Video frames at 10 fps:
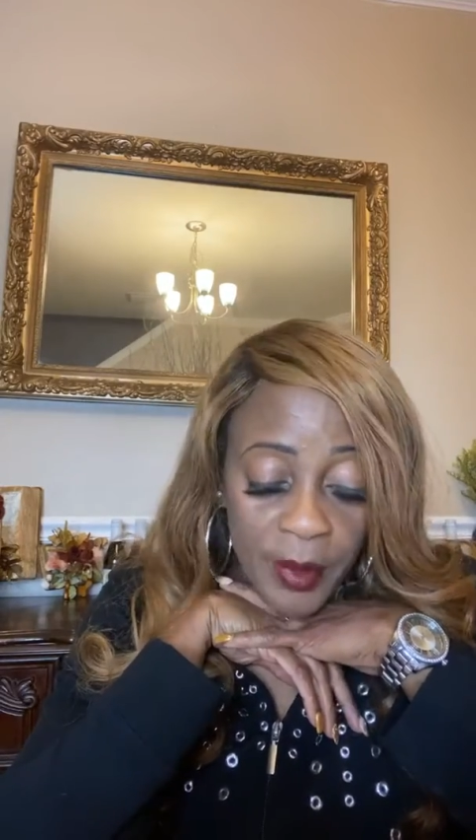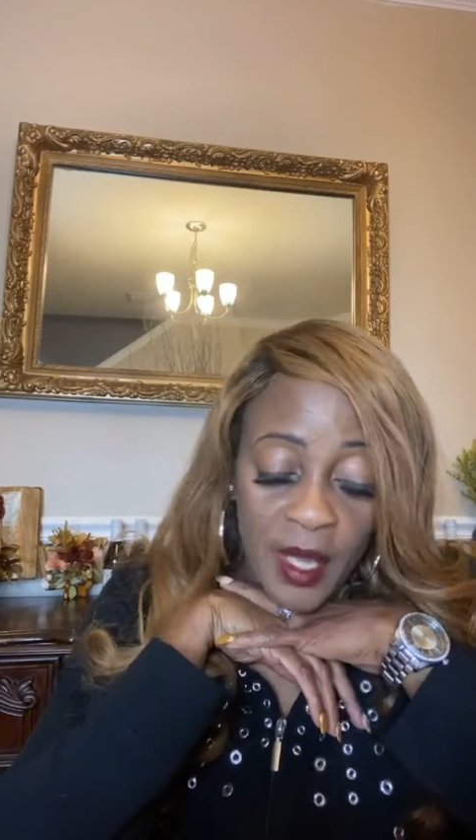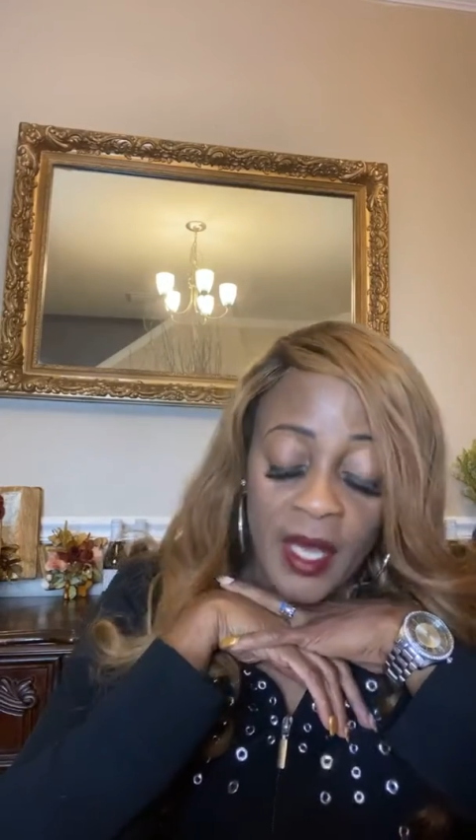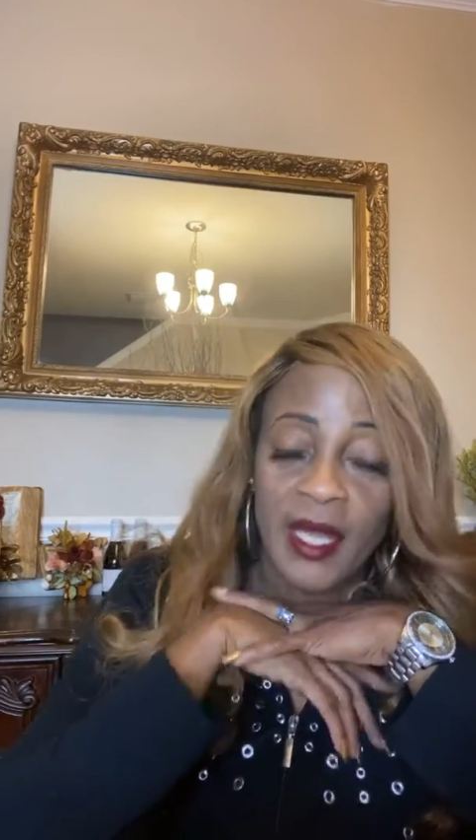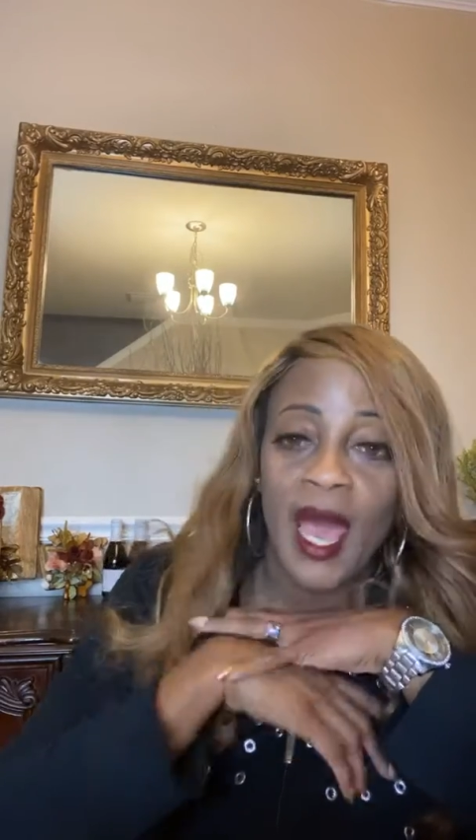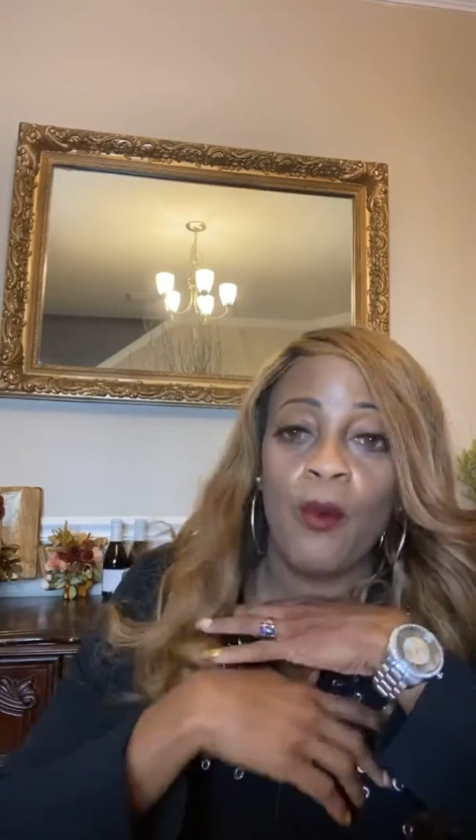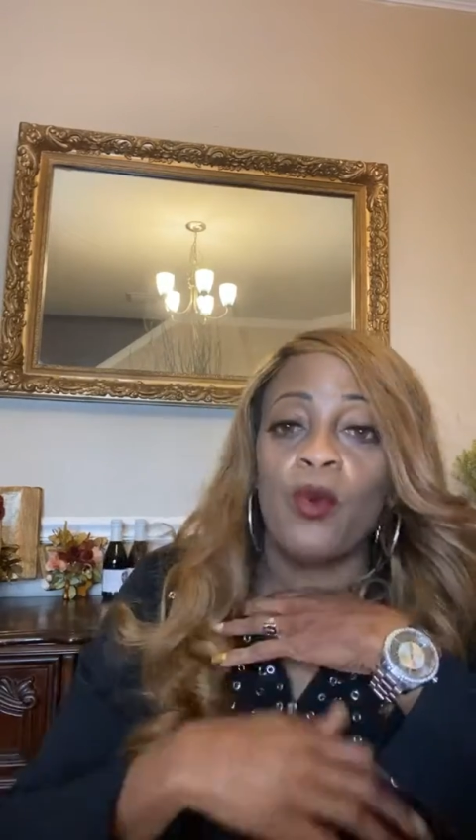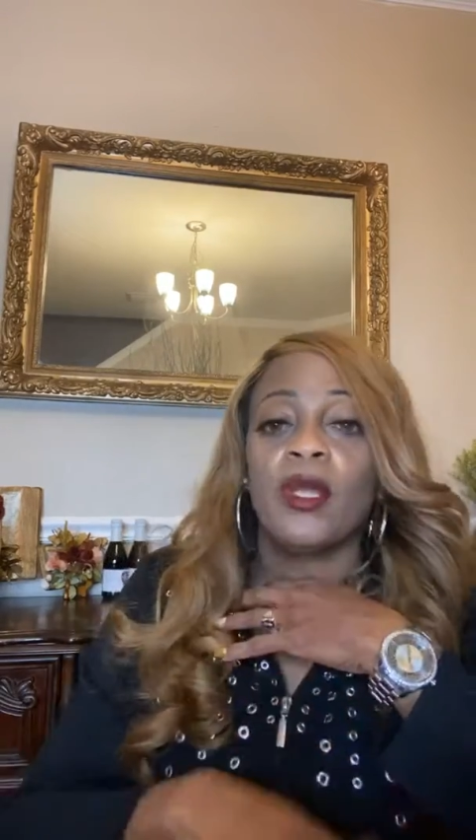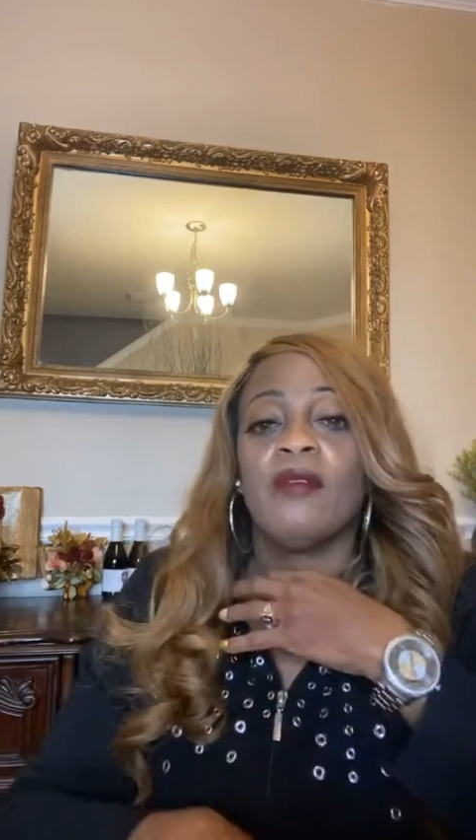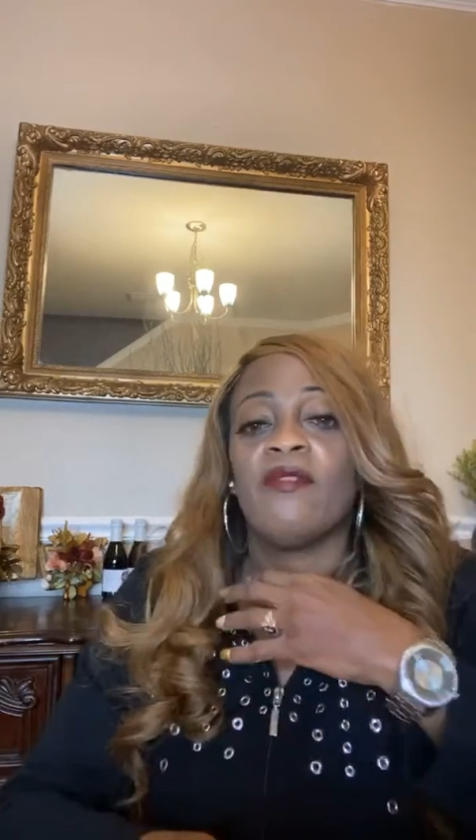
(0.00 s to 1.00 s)
and I want
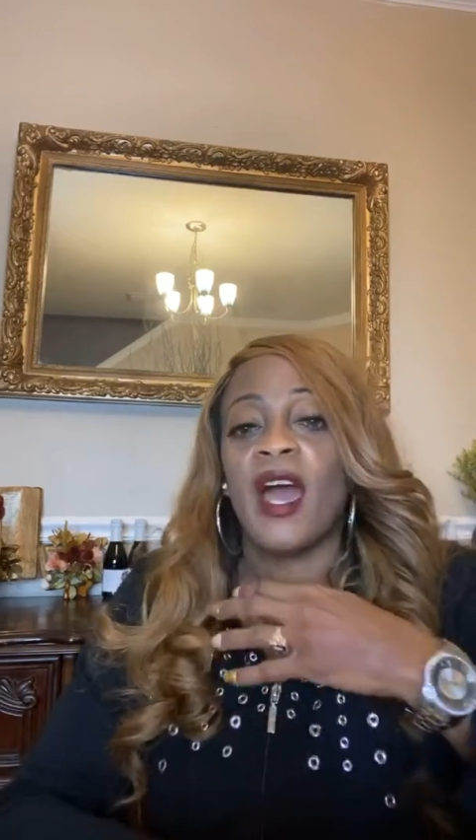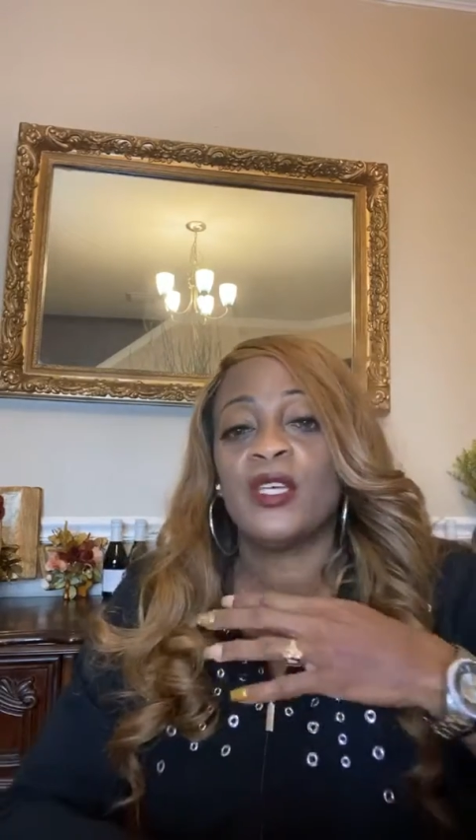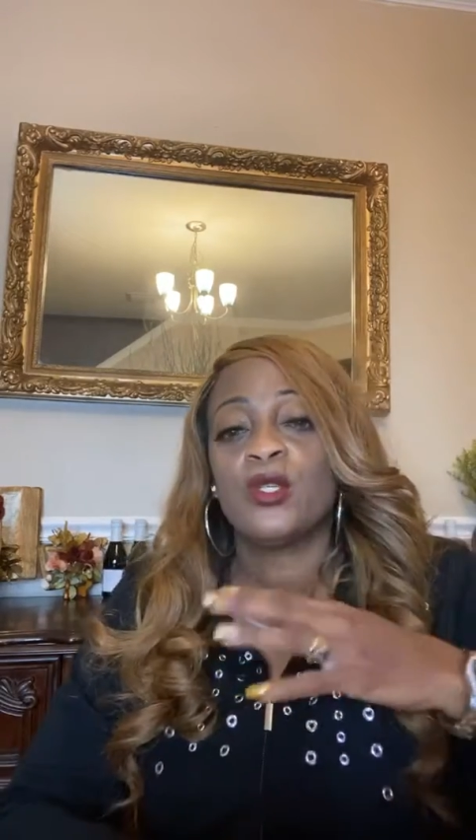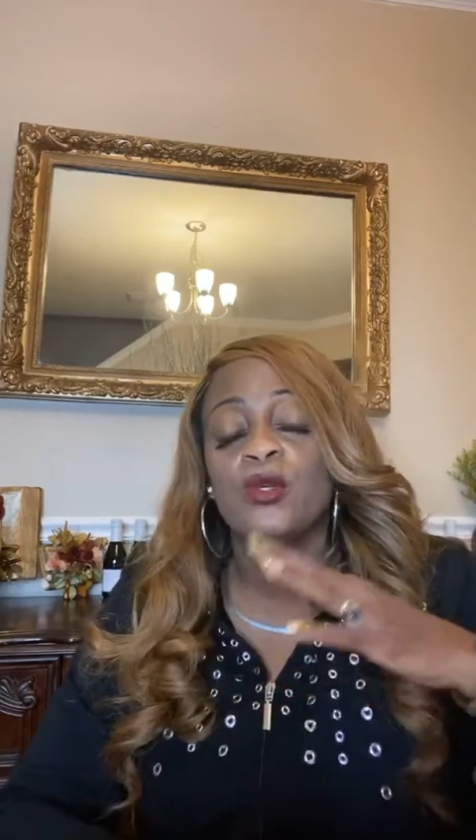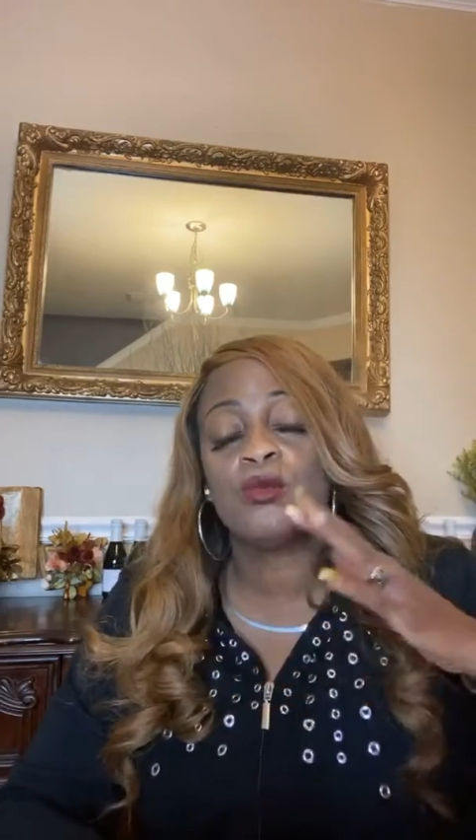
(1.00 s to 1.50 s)
to invite you